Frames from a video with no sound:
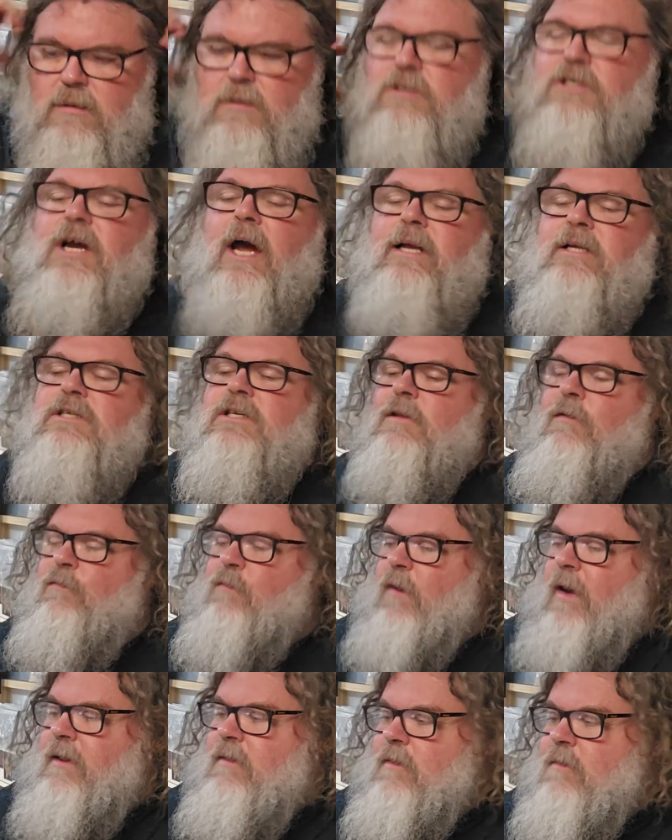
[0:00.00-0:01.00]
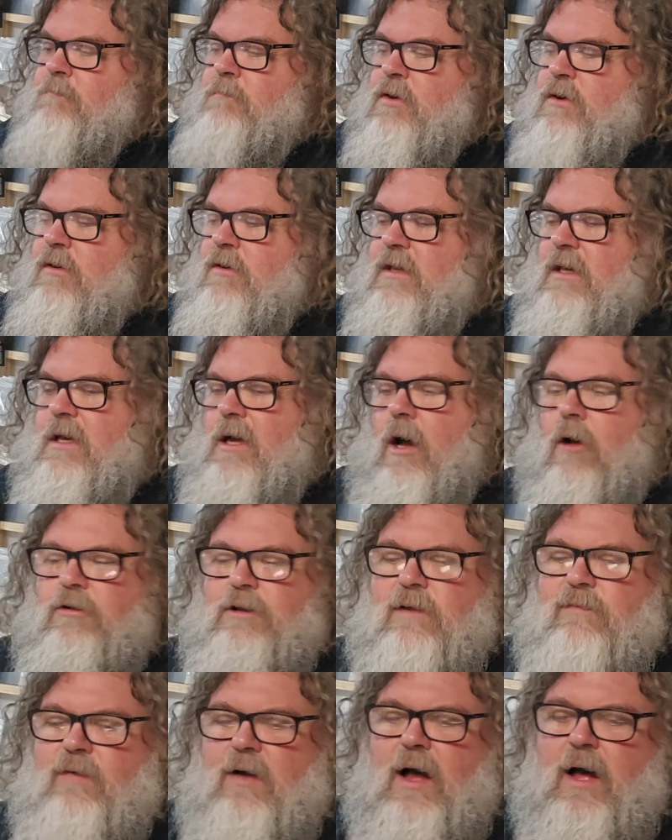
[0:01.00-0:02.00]
Changed the face of music,
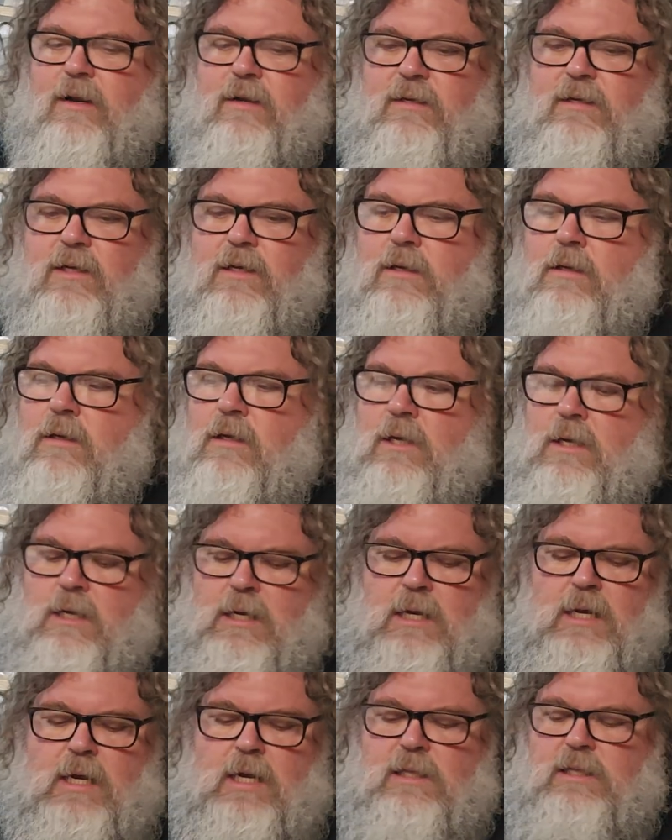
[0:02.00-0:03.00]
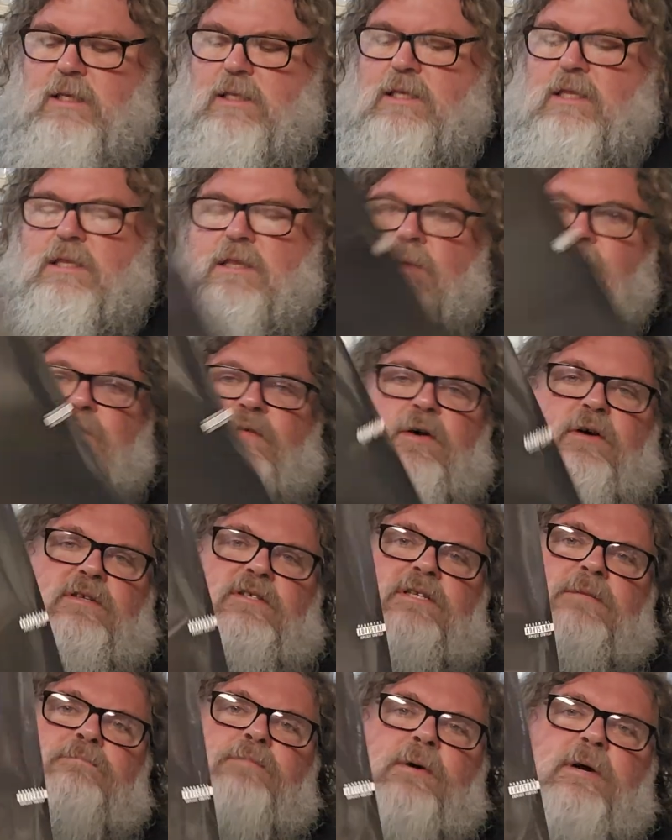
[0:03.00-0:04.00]
old Nirvana did. This is the
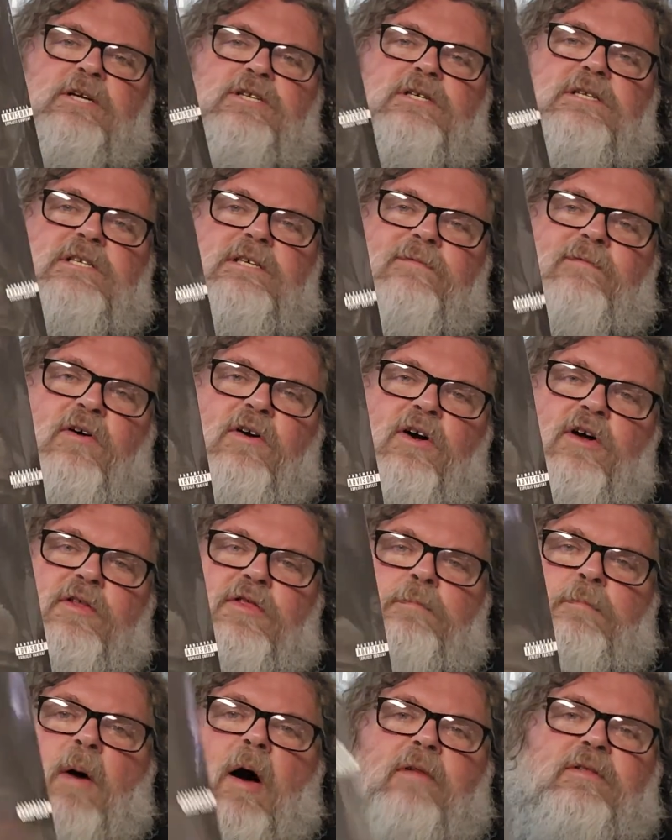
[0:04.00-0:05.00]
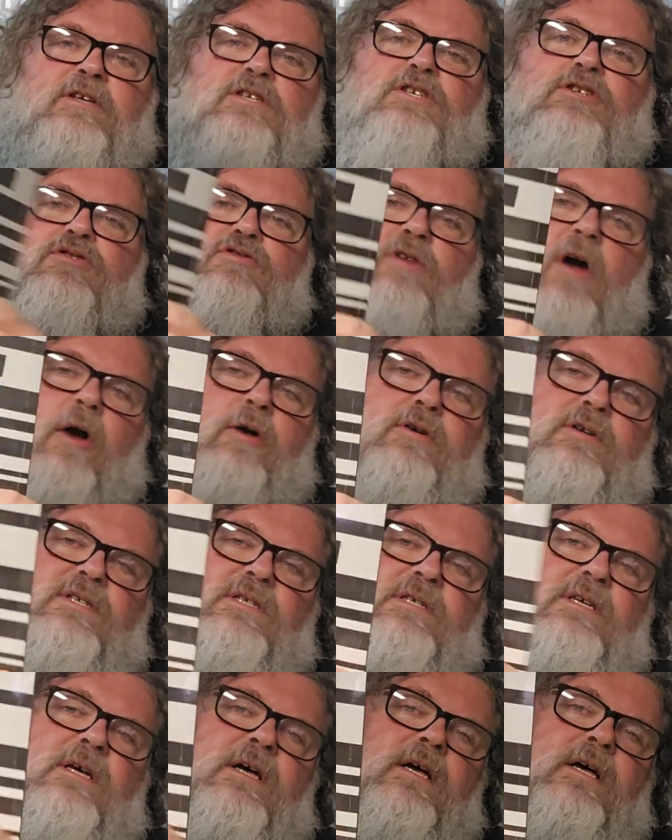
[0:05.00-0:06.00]
First Impressions of Earth by The
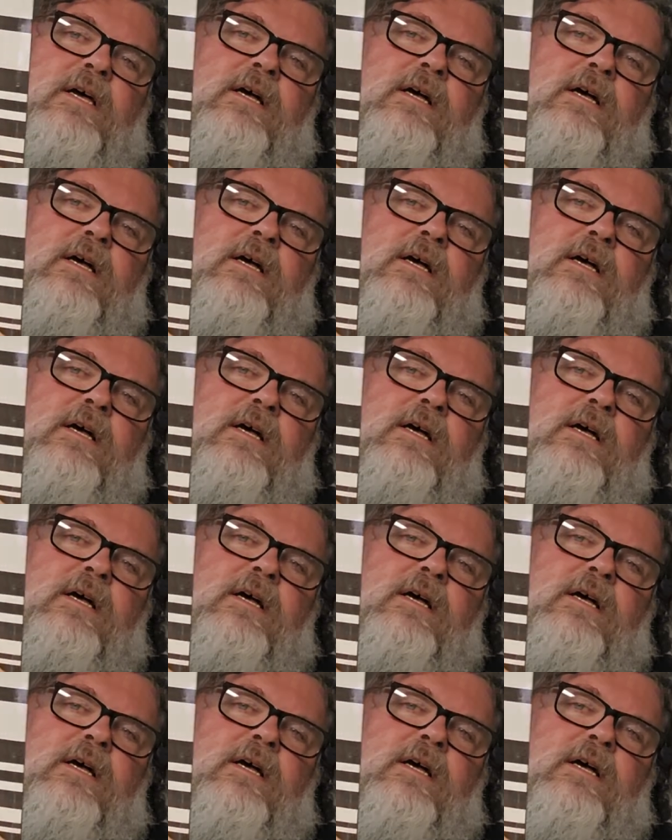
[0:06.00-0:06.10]
Strokes.